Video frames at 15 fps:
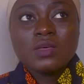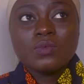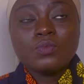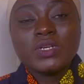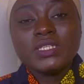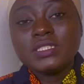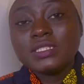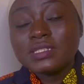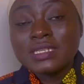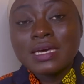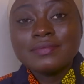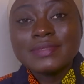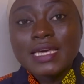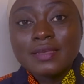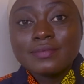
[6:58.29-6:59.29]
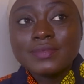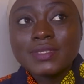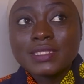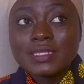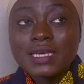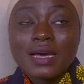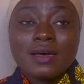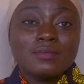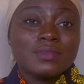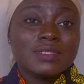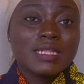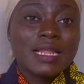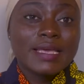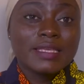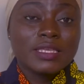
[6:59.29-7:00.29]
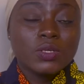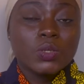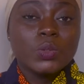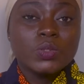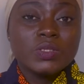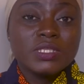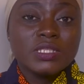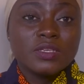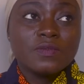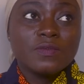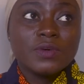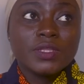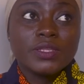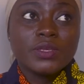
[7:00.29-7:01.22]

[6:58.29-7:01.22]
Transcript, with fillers: which sometimes comes like inclusive with